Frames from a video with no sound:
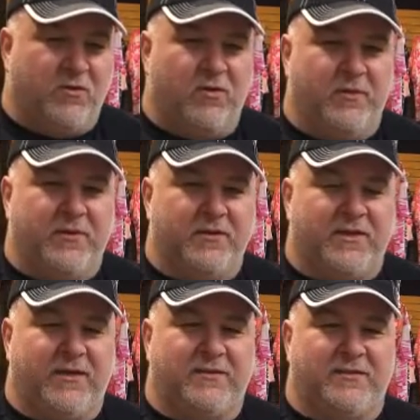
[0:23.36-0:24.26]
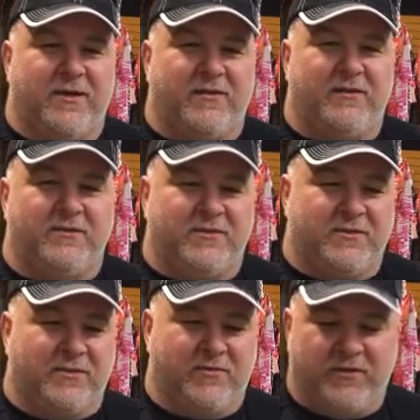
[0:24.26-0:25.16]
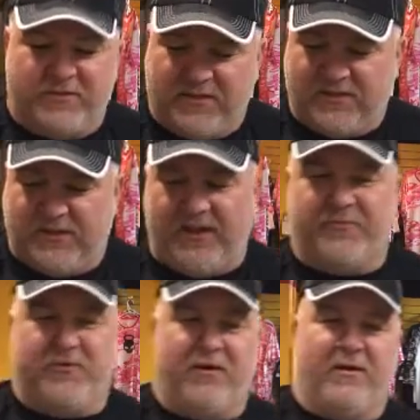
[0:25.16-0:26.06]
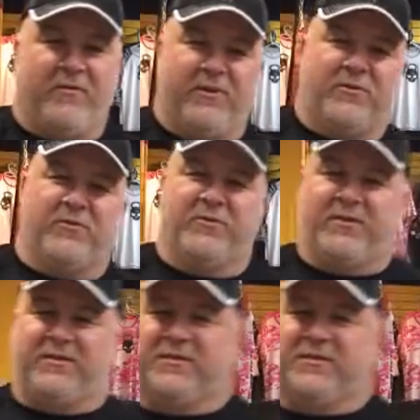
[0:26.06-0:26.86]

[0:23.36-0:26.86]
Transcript: So I'm going to take it to Dara and she's going to go there. She has an apron on. I already told her she